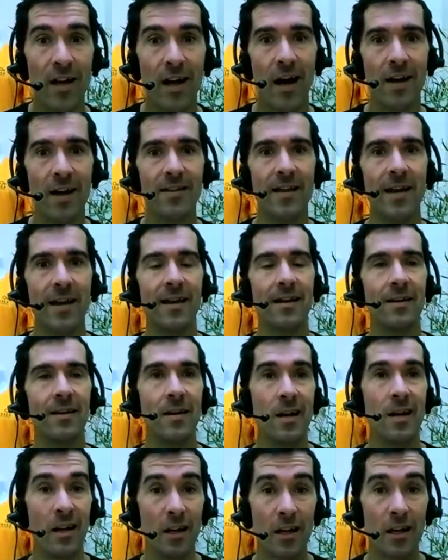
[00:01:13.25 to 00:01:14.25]
and then
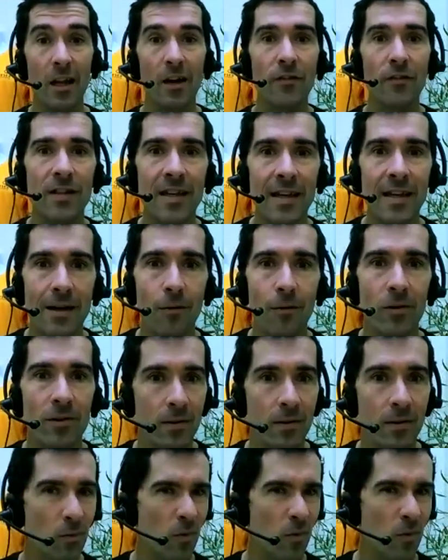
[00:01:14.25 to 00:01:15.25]
I'd love to hear
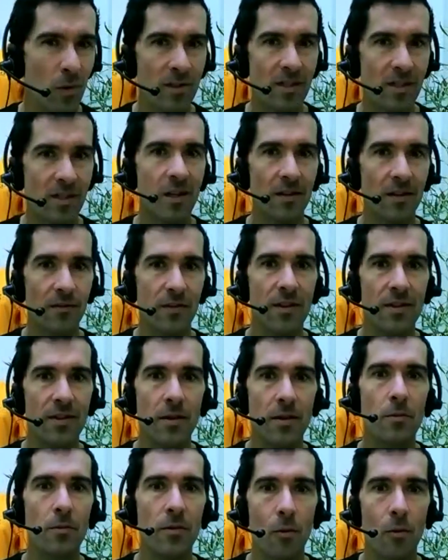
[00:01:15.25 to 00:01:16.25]
what's the kind of
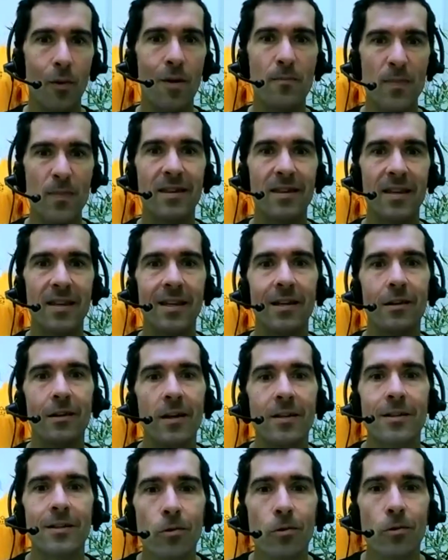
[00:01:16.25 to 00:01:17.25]
the one big thing you'd
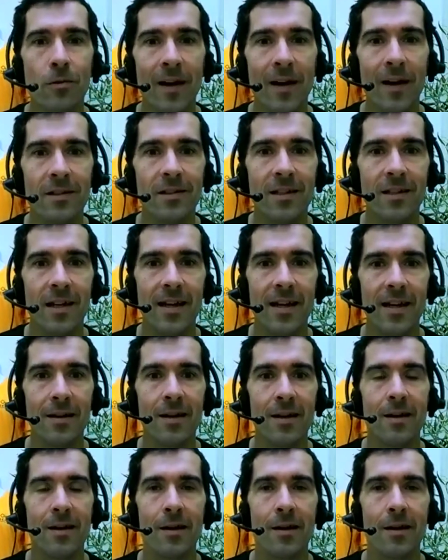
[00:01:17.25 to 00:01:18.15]
like to talk about today,